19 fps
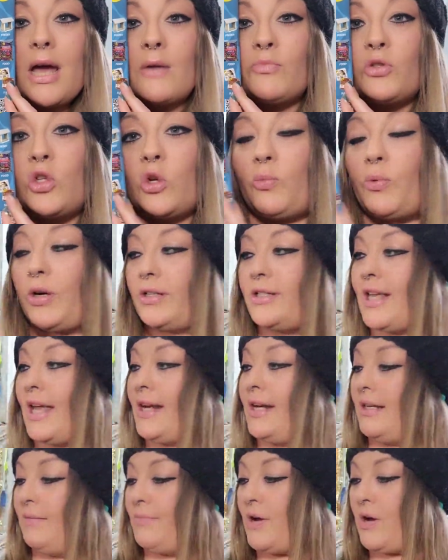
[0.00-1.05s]
I'm super
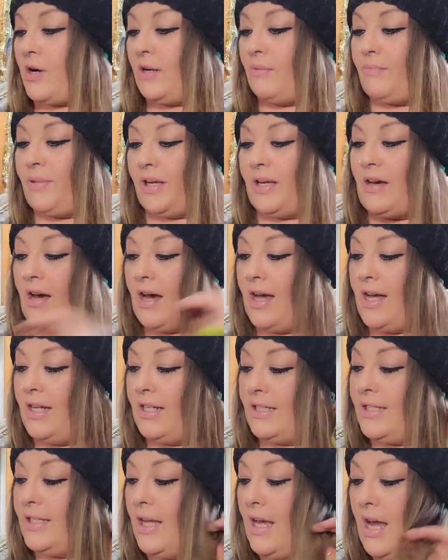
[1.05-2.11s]
excited about it
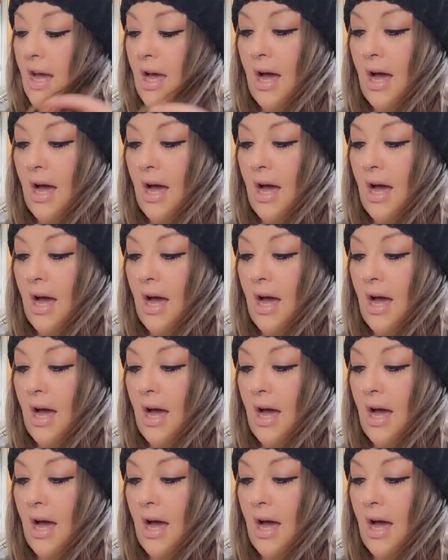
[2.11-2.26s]
because